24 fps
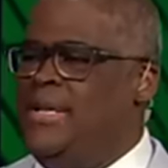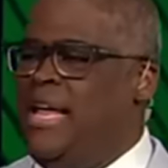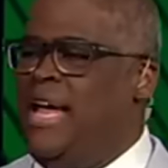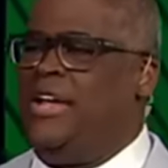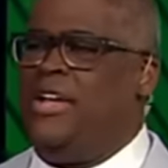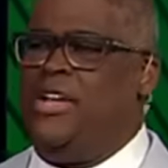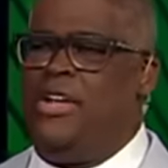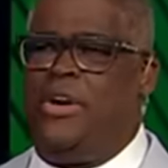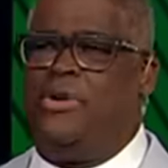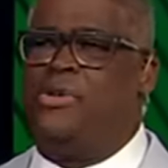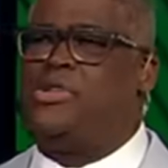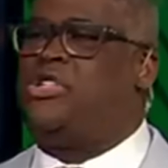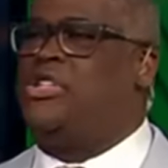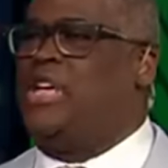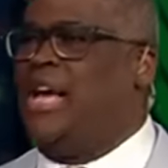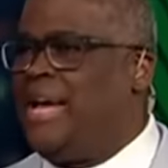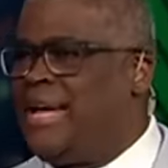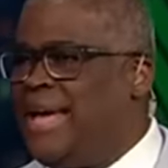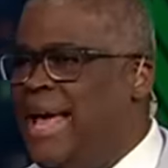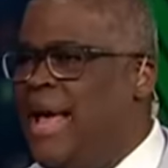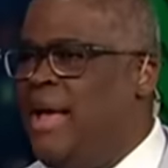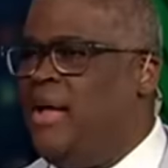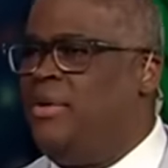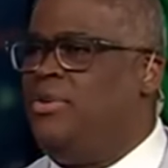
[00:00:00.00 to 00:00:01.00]
day, you don't
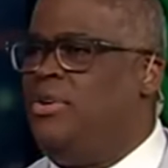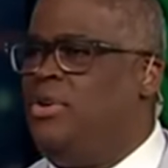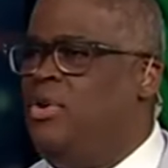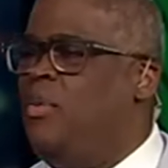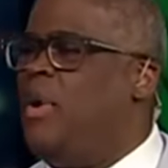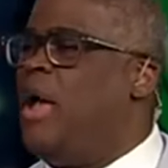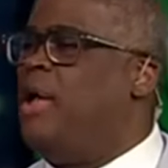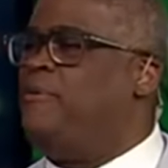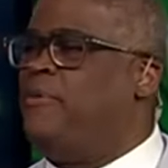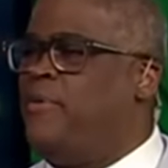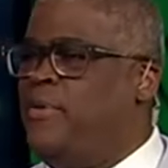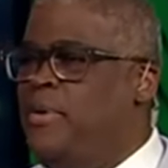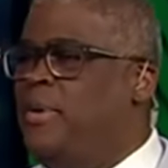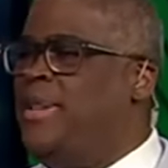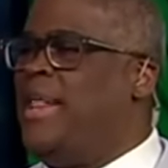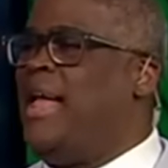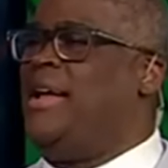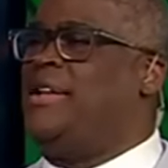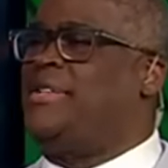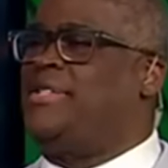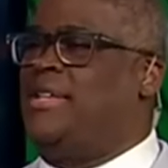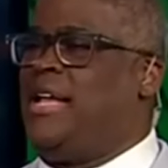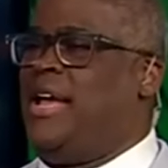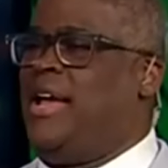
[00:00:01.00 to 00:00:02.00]
check out, you wait for the
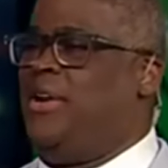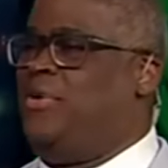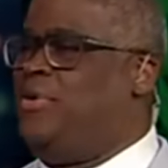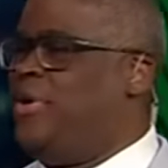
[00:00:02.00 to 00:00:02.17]
next day,